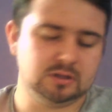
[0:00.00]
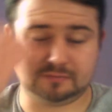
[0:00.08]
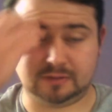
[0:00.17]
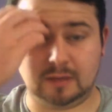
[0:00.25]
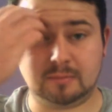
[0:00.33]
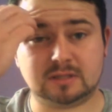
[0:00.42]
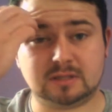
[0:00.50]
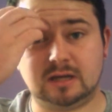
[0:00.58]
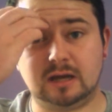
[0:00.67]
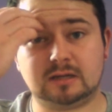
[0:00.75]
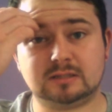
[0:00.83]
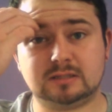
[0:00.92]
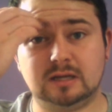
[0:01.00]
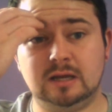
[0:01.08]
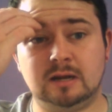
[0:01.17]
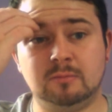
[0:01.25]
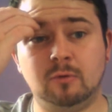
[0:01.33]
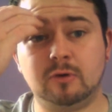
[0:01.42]
flaming attacks,
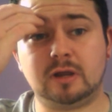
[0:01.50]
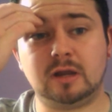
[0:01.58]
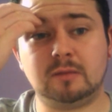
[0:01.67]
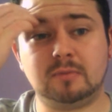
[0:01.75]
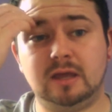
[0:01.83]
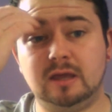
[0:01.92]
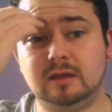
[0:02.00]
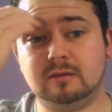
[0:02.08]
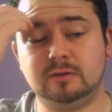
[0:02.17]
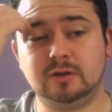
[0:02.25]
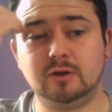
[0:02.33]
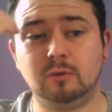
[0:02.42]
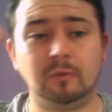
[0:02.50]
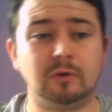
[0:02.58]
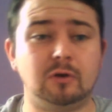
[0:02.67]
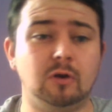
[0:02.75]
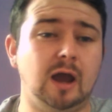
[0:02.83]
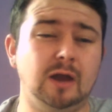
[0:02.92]
and I'm already going to be hit,
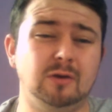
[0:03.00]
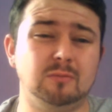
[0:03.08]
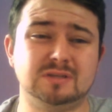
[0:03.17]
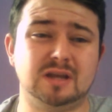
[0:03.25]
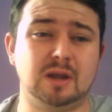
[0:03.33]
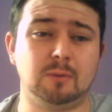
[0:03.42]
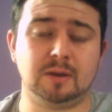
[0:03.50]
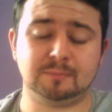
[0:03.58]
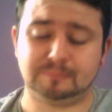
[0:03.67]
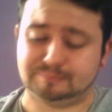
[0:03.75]
wounded on high numbers anyway.